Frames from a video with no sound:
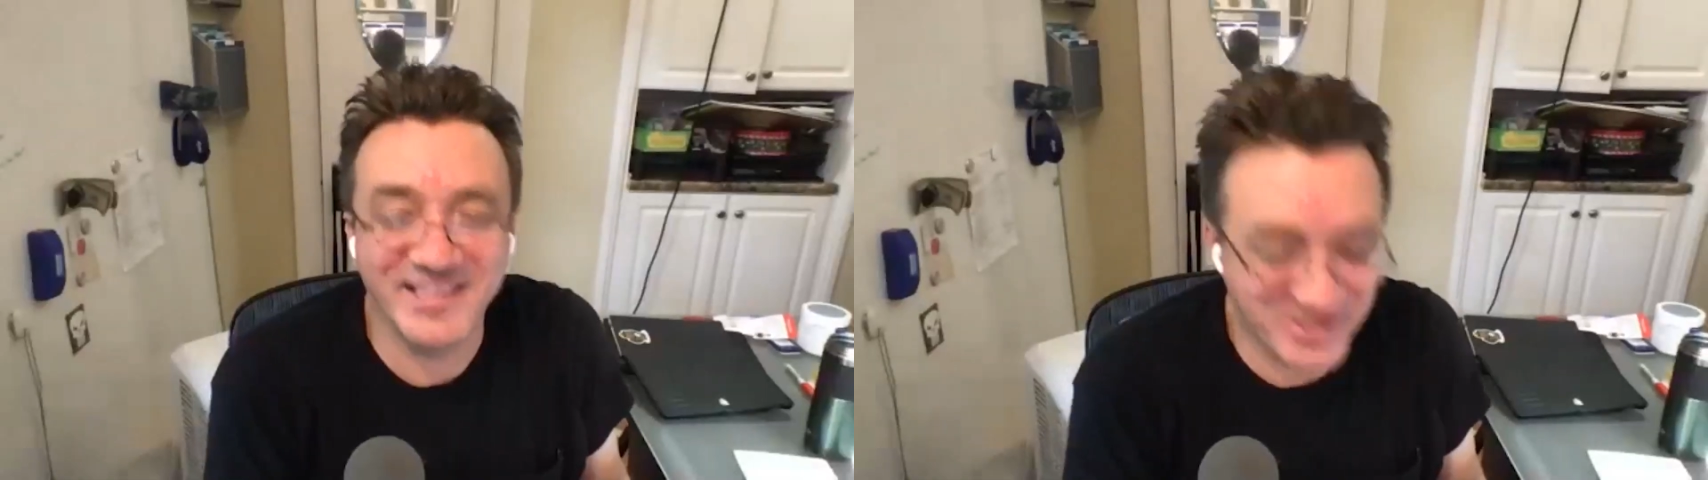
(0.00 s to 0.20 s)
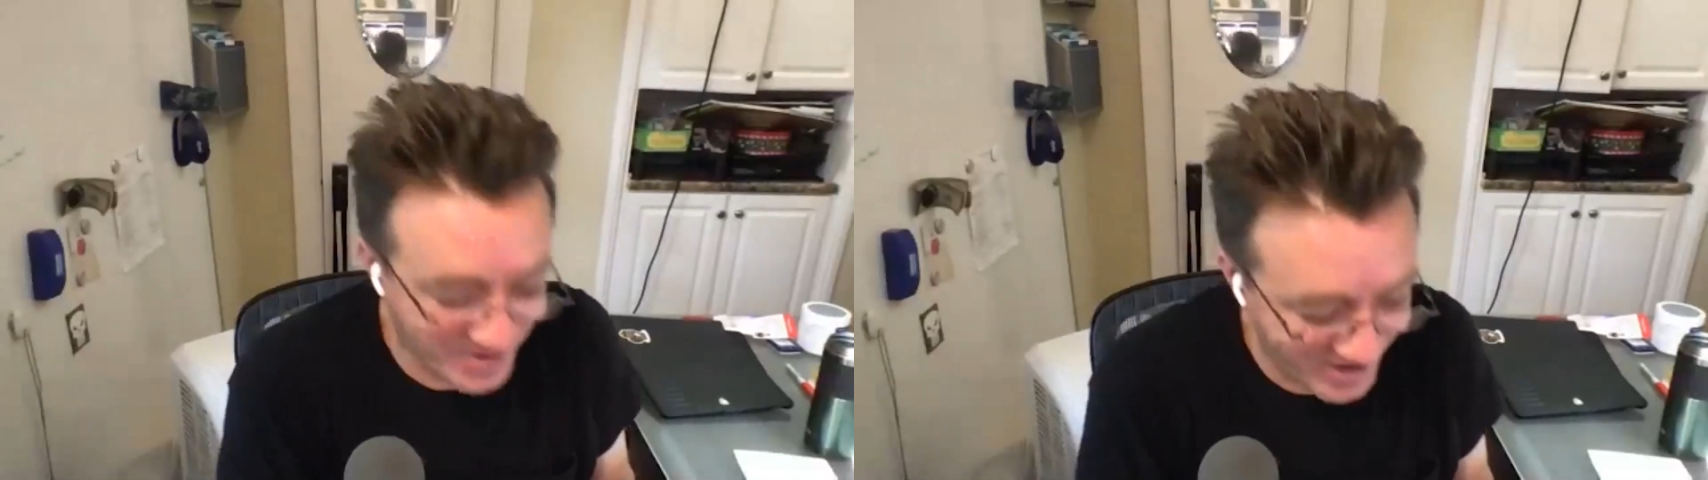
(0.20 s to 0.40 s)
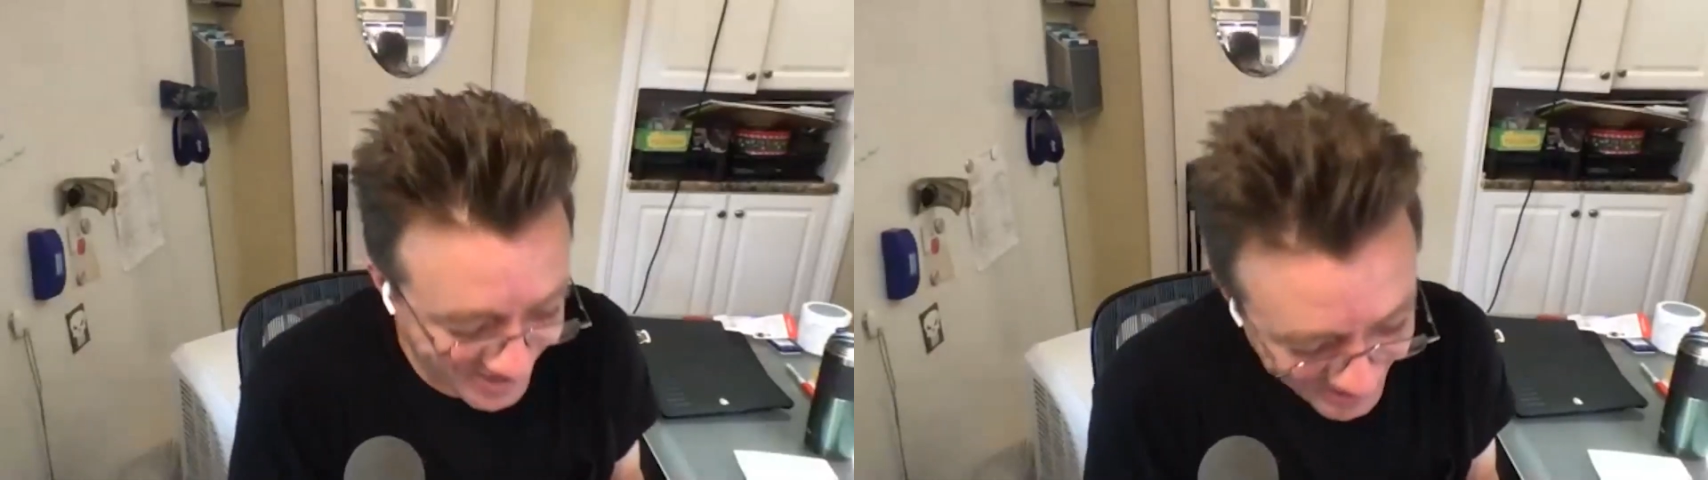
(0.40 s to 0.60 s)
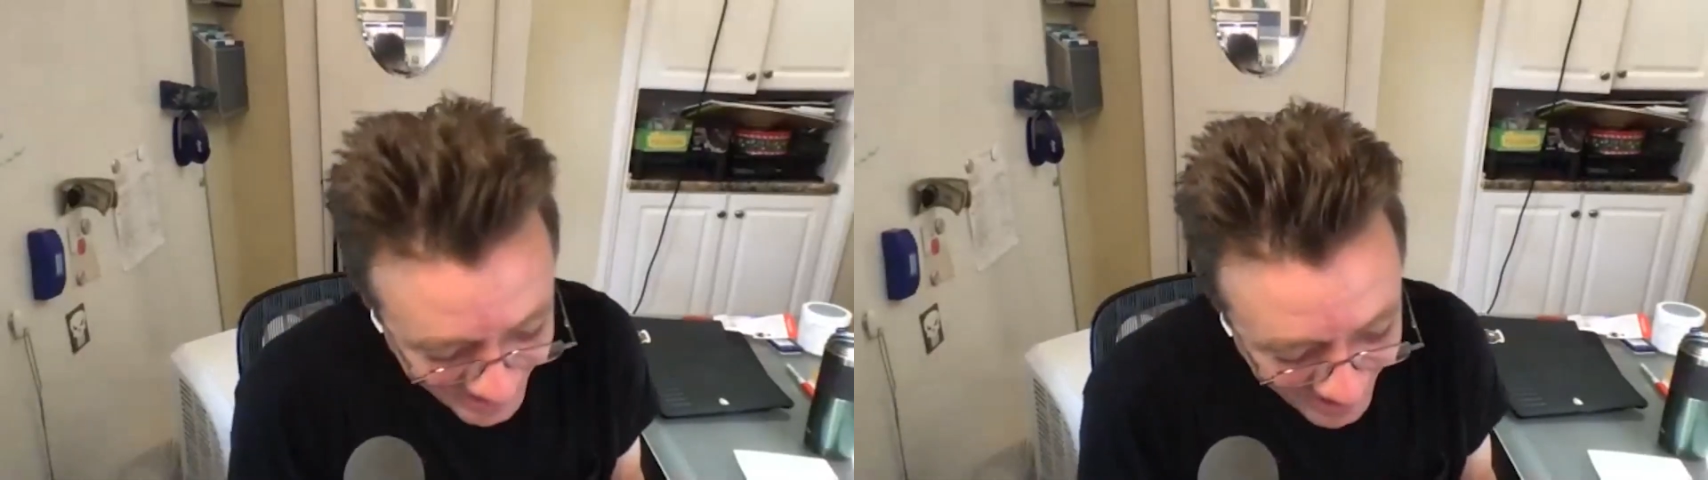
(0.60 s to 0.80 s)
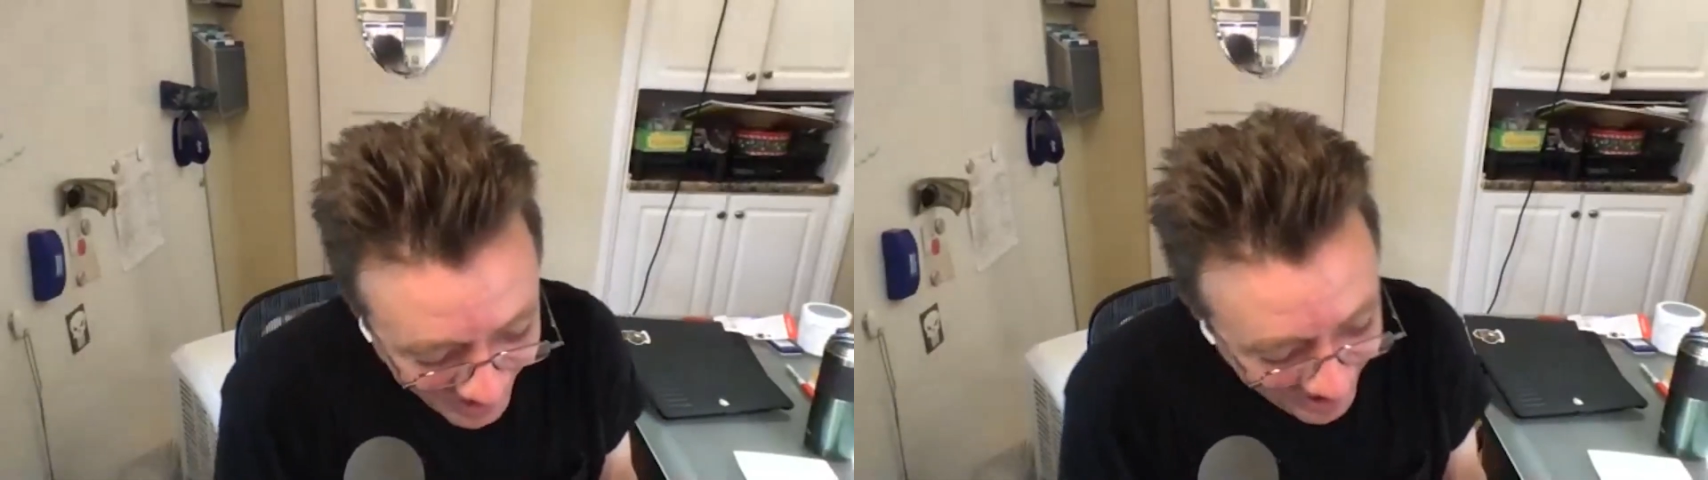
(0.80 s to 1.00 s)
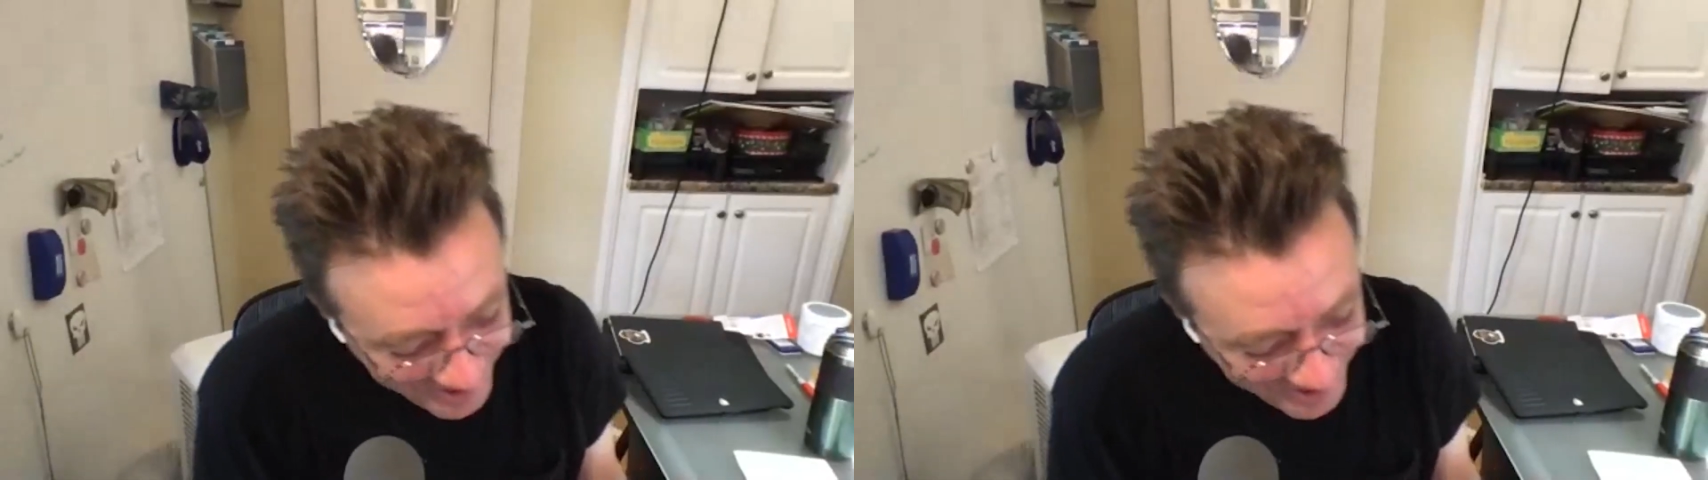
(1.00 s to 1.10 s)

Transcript: that's right. "How